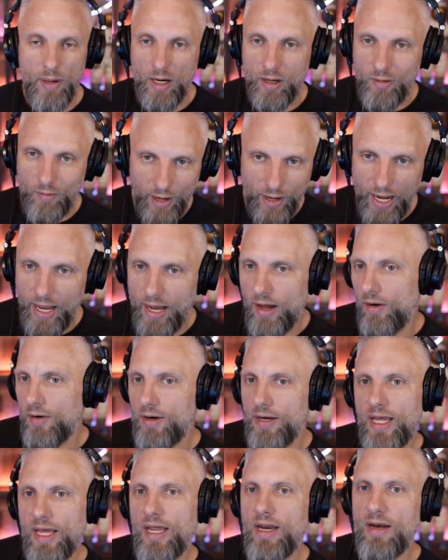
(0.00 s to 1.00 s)
a crown
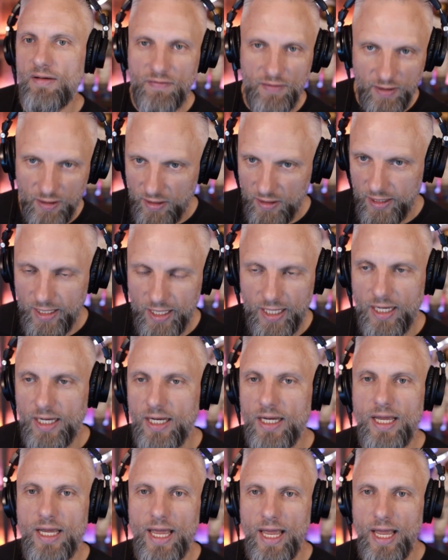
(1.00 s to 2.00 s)
and a filling,
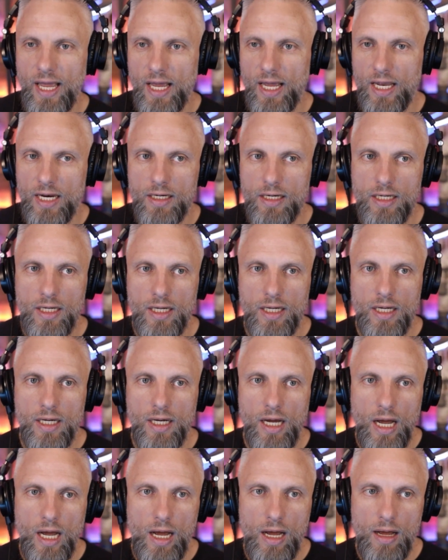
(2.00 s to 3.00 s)
and
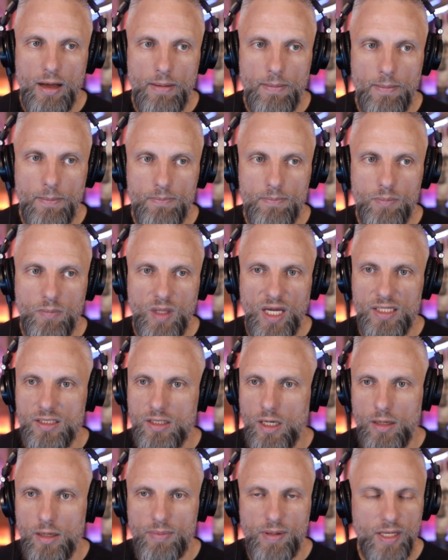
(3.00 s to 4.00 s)
um, it's
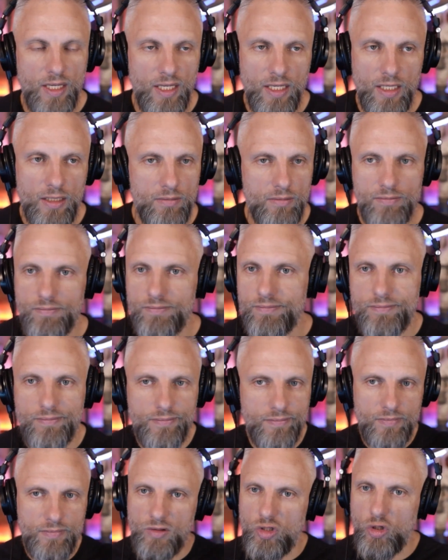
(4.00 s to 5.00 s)
going to be
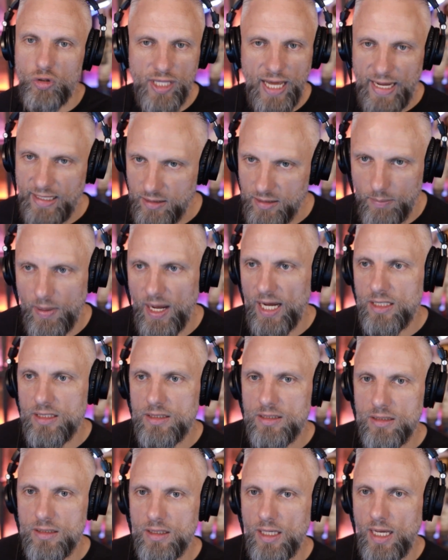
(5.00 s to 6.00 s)
two thousand
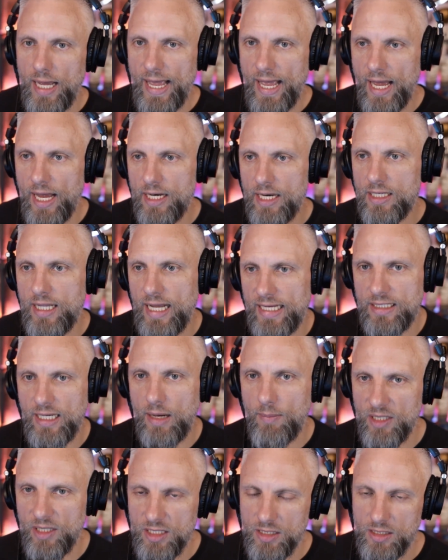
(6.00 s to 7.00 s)
bucks, and that's how
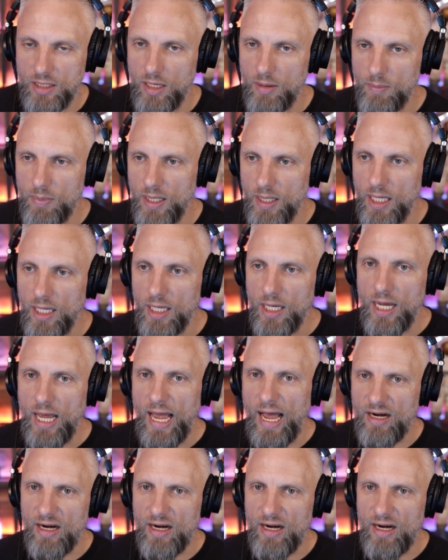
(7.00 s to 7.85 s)
much it's going to be. How